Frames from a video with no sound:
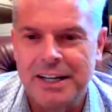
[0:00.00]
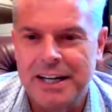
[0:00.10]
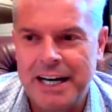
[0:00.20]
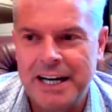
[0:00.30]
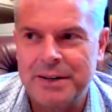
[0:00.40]

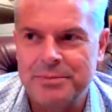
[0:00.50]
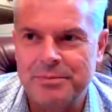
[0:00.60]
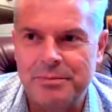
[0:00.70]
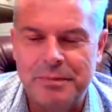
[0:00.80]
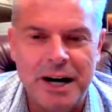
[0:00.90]

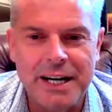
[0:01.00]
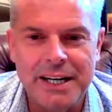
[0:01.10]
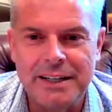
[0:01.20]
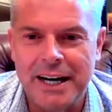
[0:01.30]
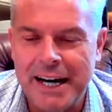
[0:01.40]

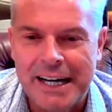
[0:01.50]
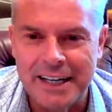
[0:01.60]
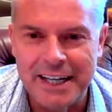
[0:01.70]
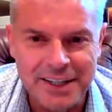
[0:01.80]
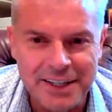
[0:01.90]
My
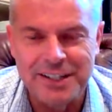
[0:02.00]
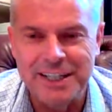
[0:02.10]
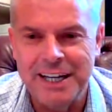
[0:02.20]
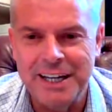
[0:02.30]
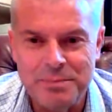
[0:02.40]
highlight of the
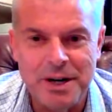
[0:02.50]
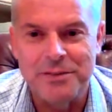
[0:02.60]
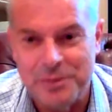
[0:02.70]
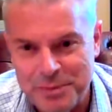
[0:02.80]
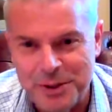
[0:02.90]
day, apart
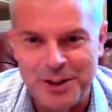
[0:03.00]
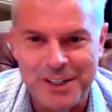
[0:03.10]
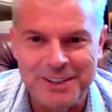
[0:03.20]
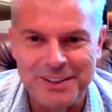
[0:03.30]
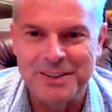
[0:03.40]
from
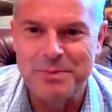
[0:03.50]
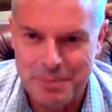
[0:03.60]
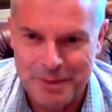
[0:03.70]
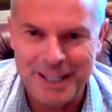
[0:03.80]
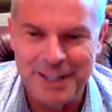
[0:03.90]
talking to
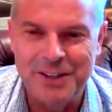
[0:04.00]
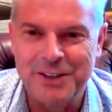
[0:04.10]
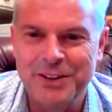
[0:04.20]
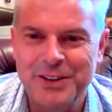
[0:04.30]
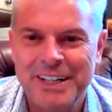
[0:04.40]
people like
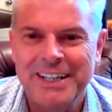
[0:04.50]
you